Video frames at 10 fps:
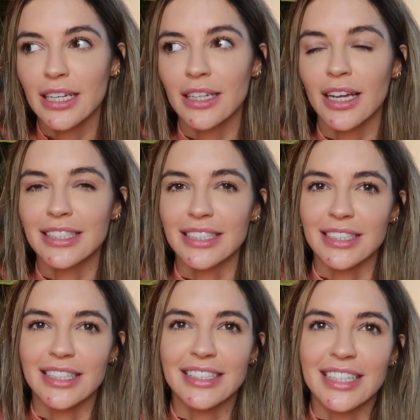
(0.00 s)
Not
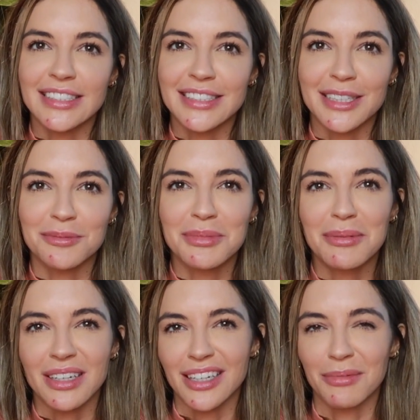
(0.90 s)
addicted, I guess that's how,
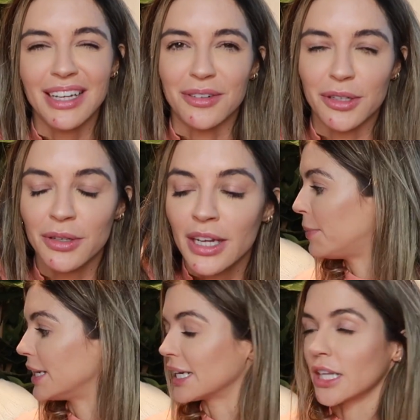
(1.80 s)
maybe I am, I don't know.
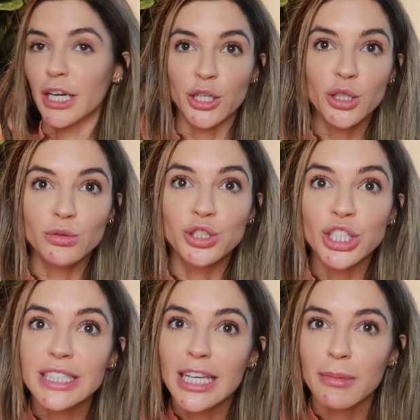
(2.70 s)
But Alani New
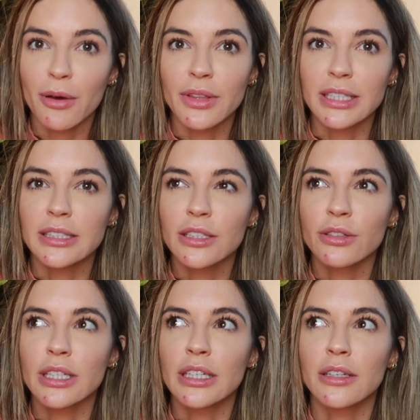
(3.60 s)
just came out with these,
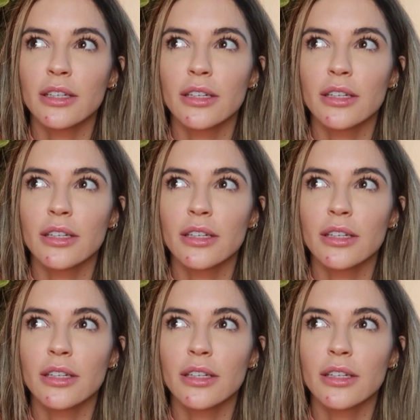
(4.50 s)
literally,